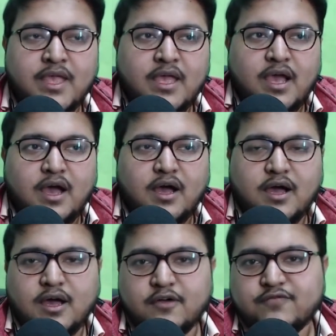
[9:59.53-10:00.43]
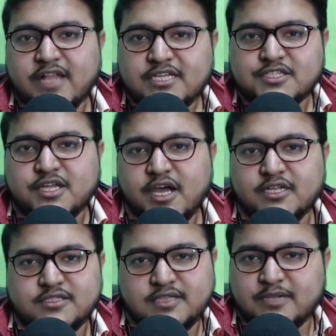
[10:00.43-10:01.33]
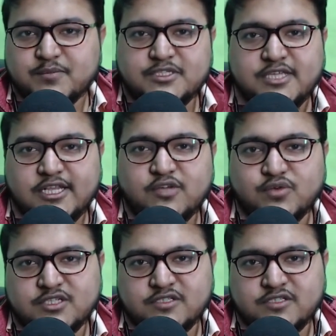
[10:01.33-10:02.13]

Flashcards, let me tell you what is